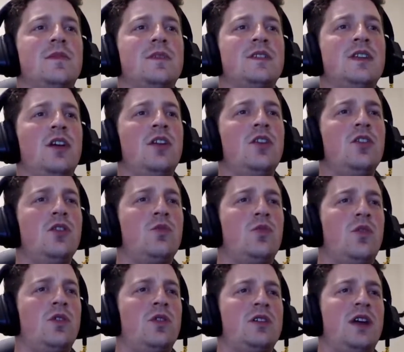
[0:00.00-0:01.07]
See, I don't know
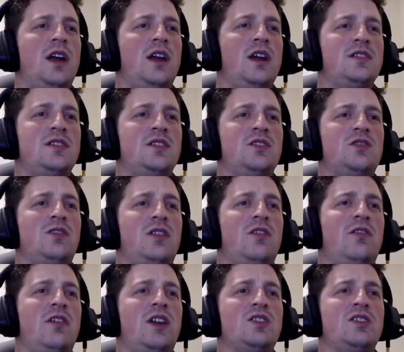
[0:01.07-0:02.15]
what cars in Australia
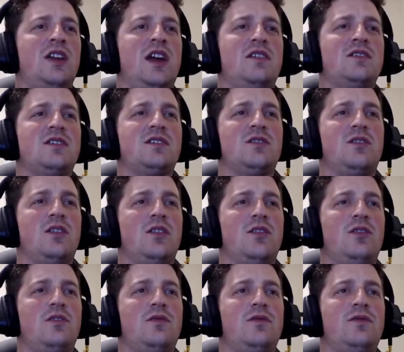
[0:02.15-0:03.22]
are actually outside
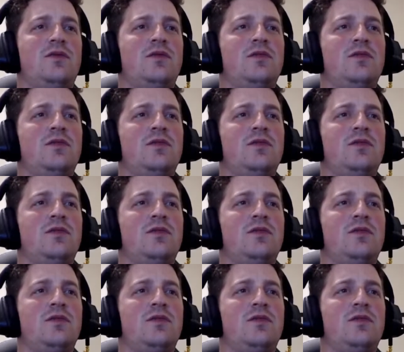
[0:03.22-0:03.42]
of